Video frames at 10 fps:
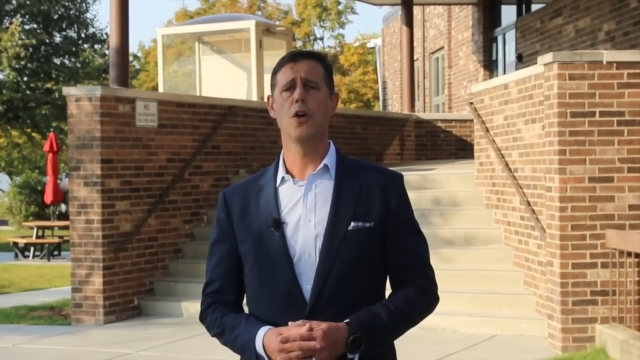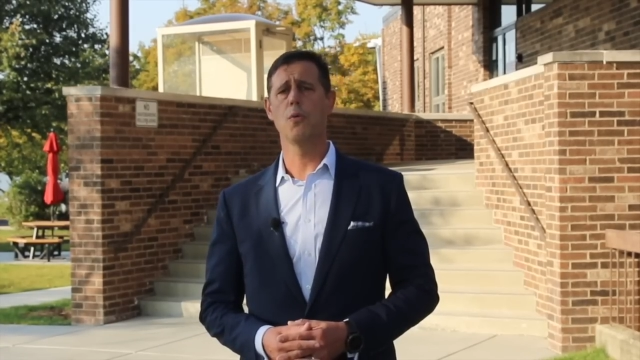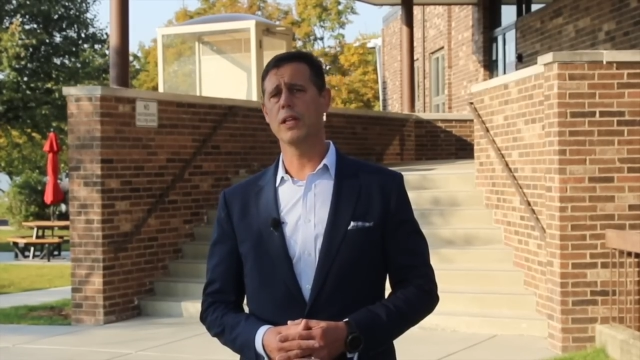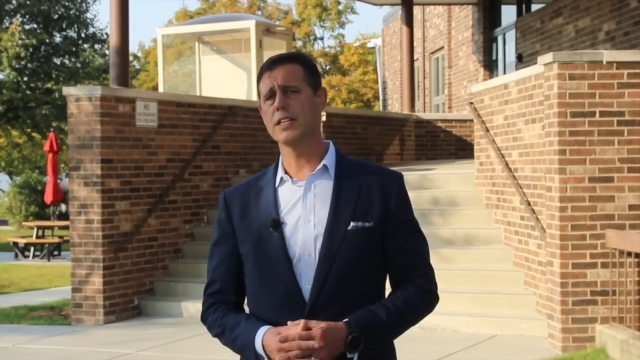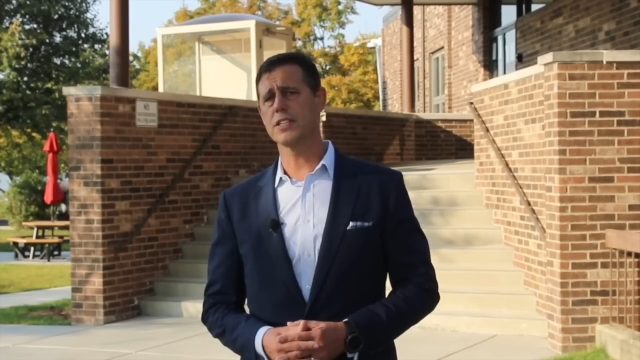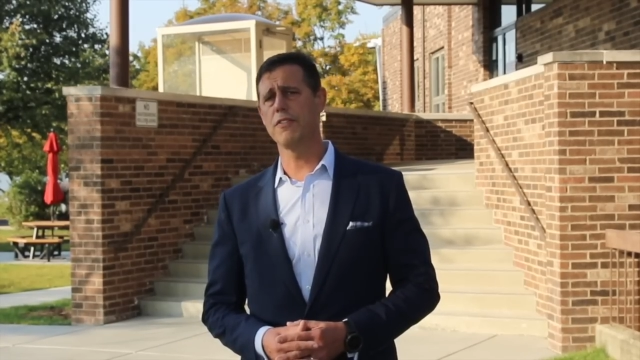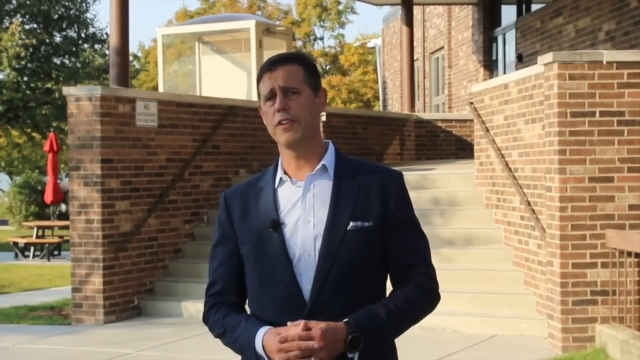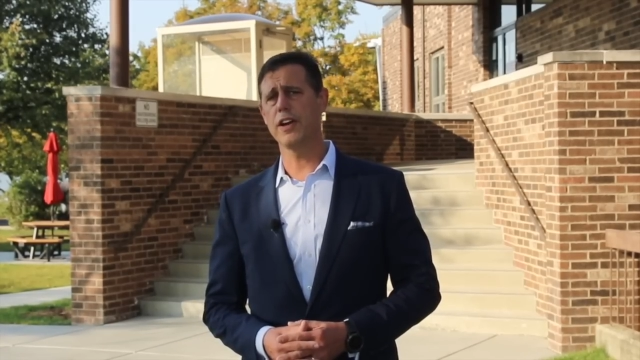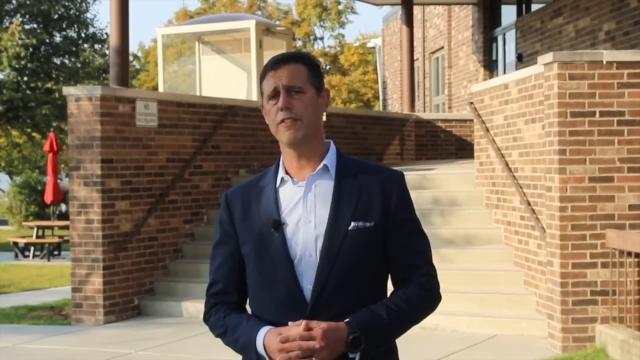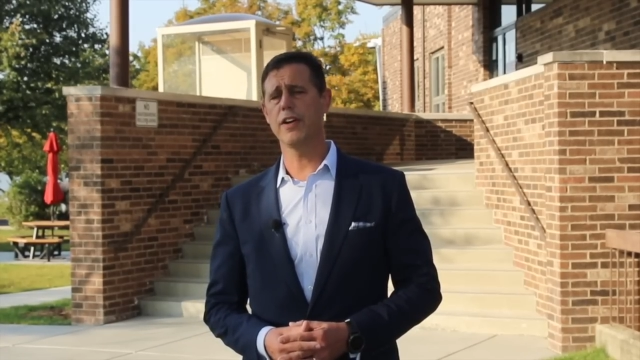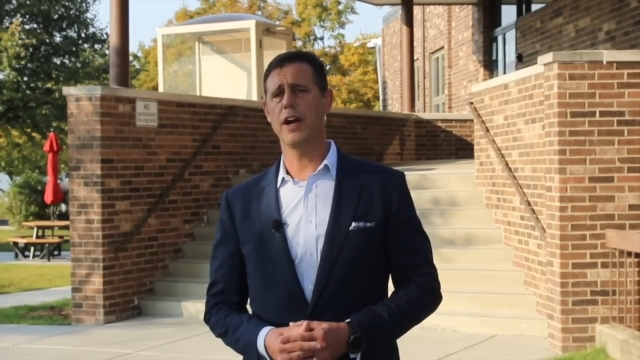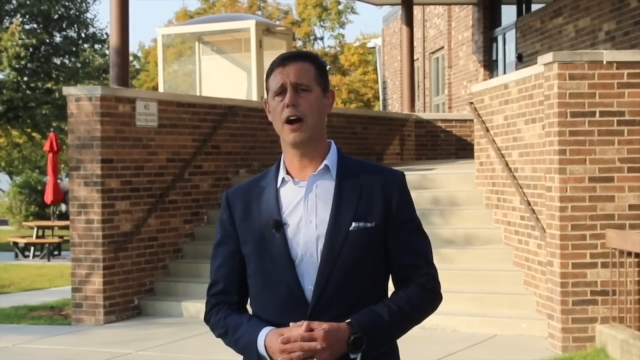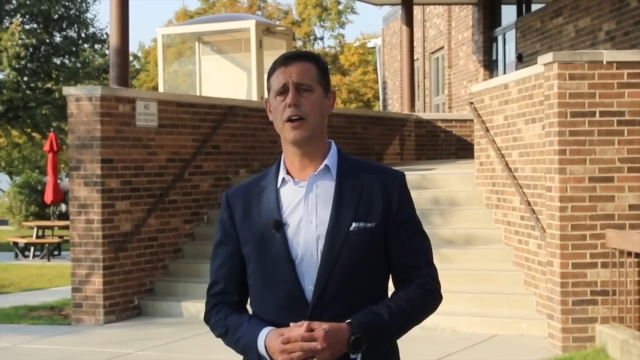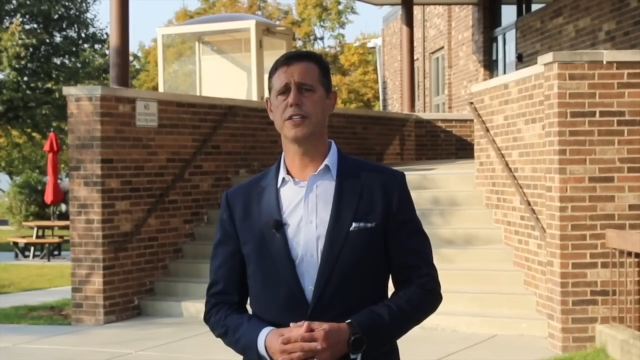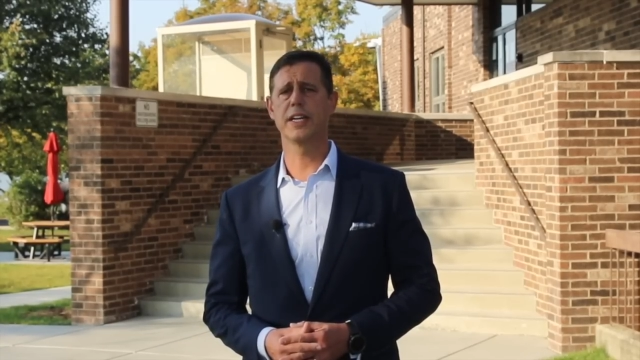We listened very, very
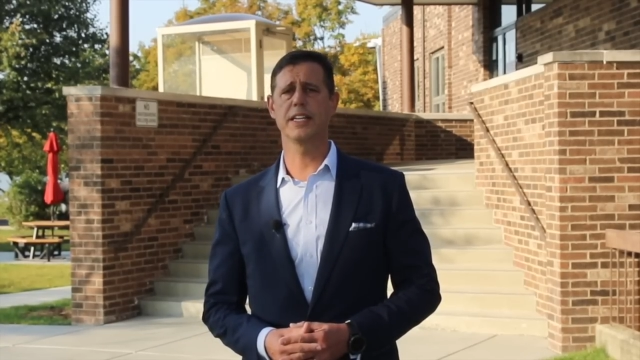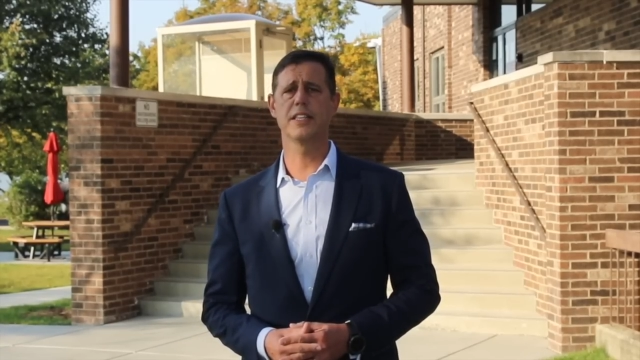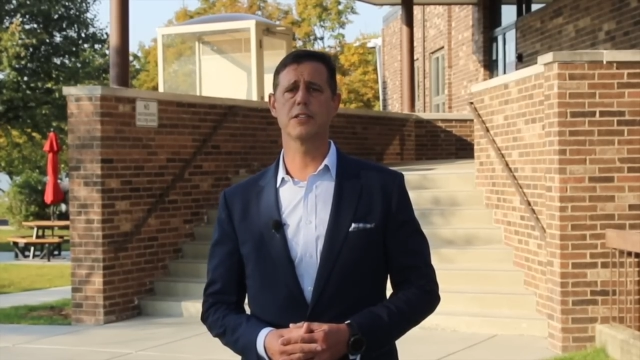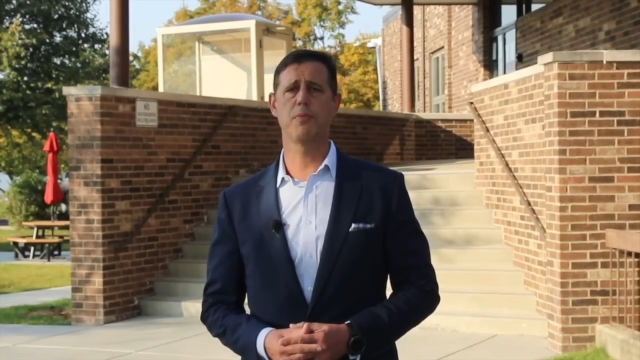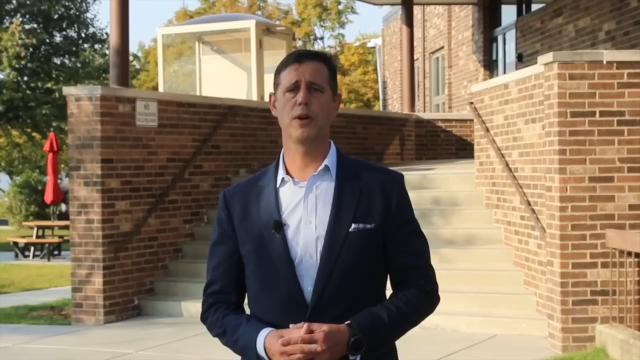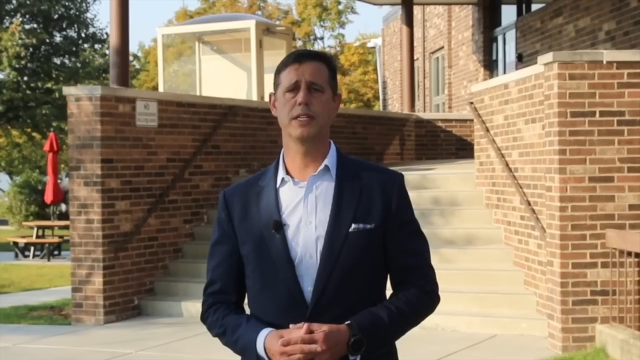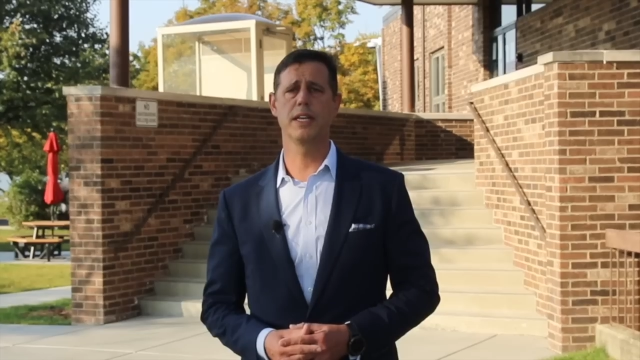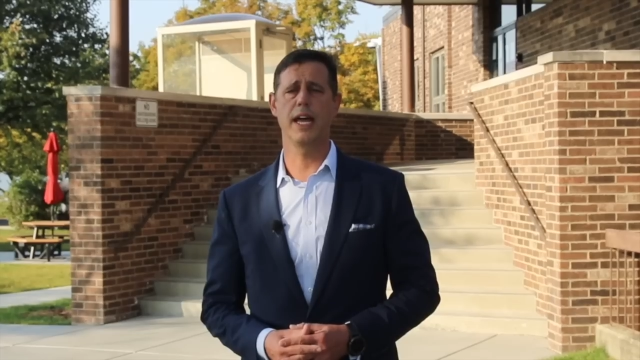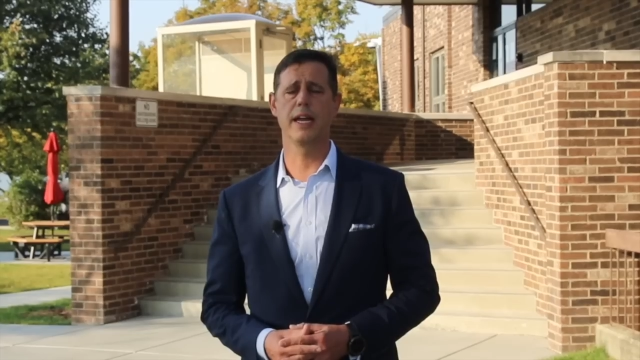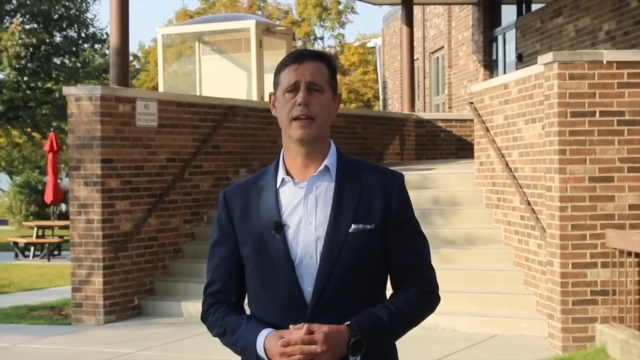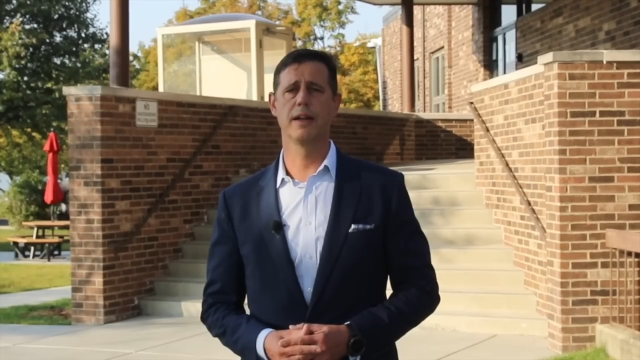hard to get to this point today.